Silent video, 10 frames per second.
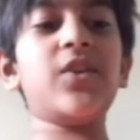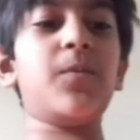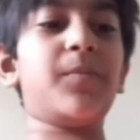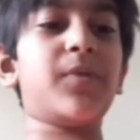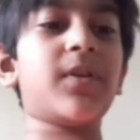
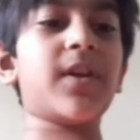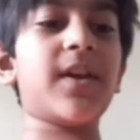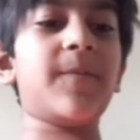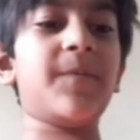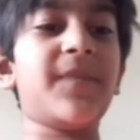you
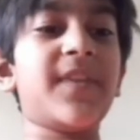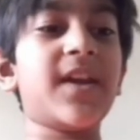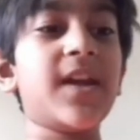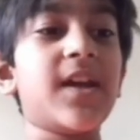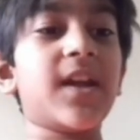play
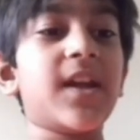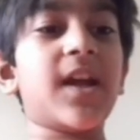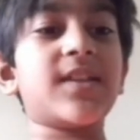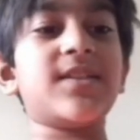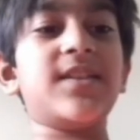
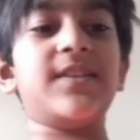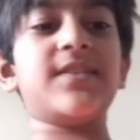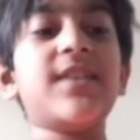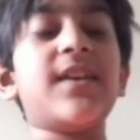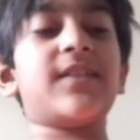knight
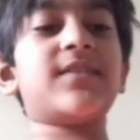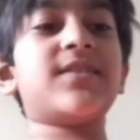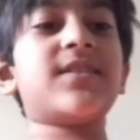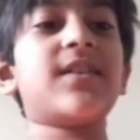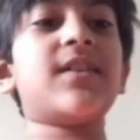
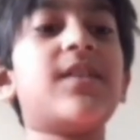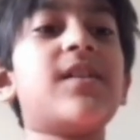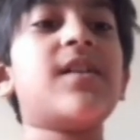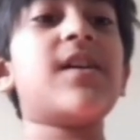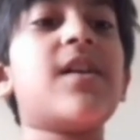c6.
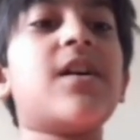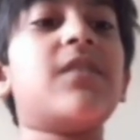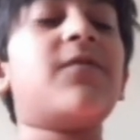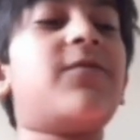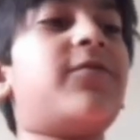
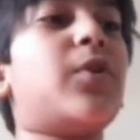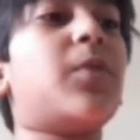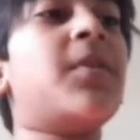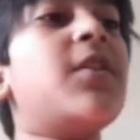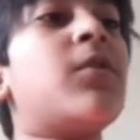
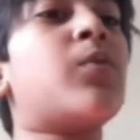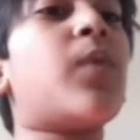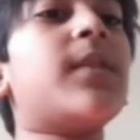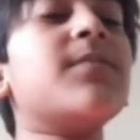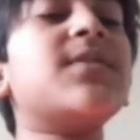From here,
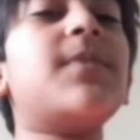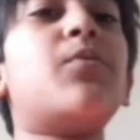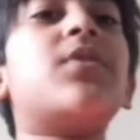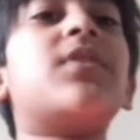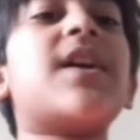white must be
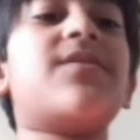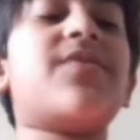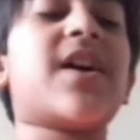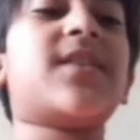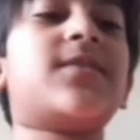
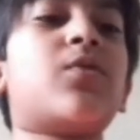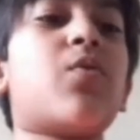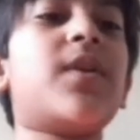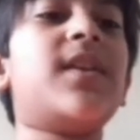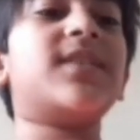realizing that his
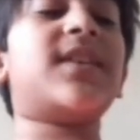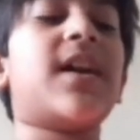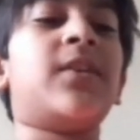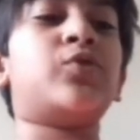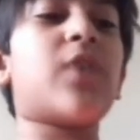queen is
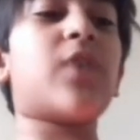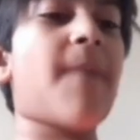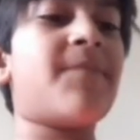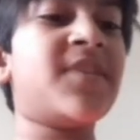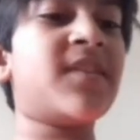getting
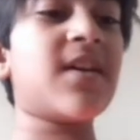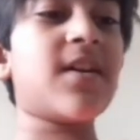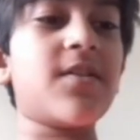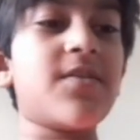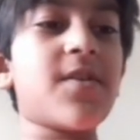trapped.
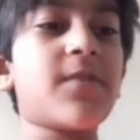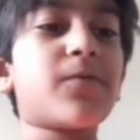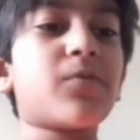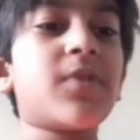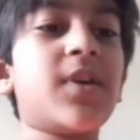
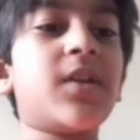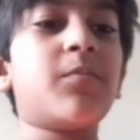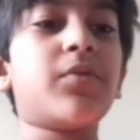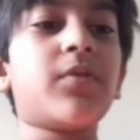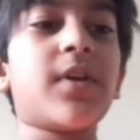Therefore, he can
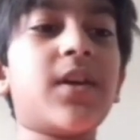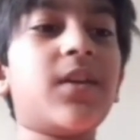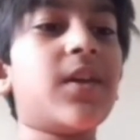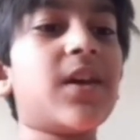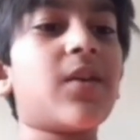
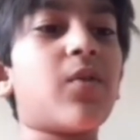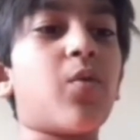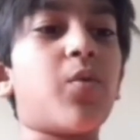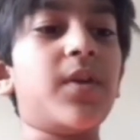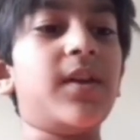play
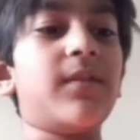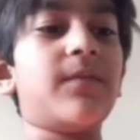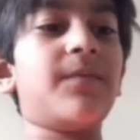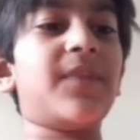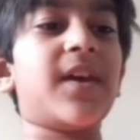
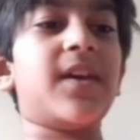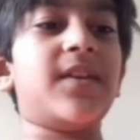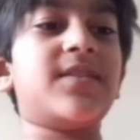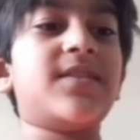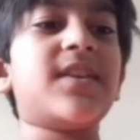queen
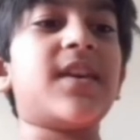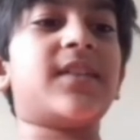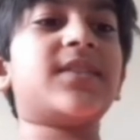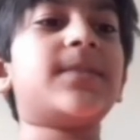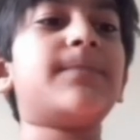a6.